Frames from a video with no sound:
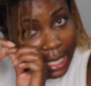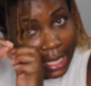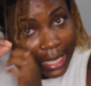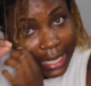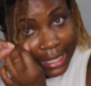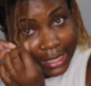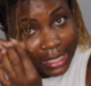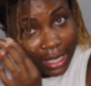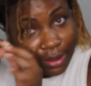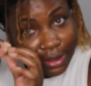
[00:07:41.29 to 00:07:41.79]

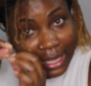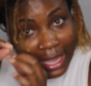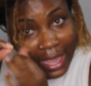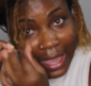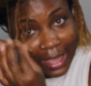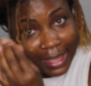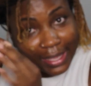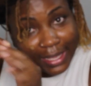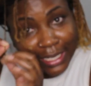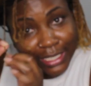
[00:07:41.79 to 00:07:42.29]
it's
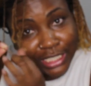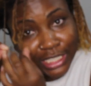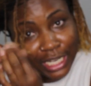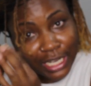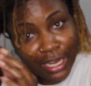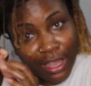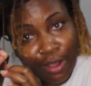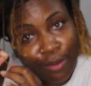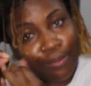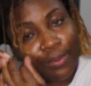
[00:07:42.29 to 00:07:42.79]
okay, because you
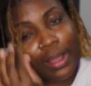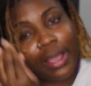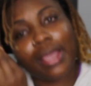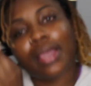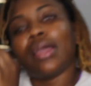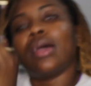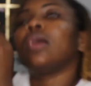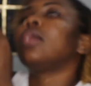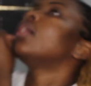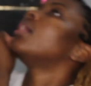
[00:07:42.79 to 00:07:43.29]
know
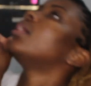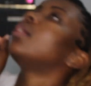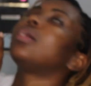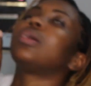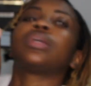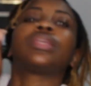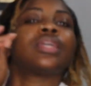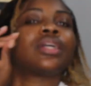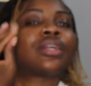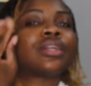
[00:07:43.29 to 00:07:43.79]
what?
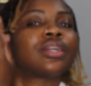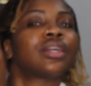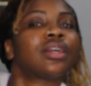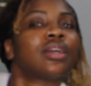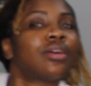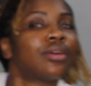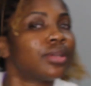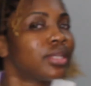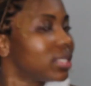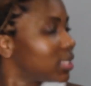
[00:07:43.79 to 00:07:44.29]
Ugh, your
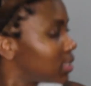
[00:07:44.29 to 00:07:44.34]
girl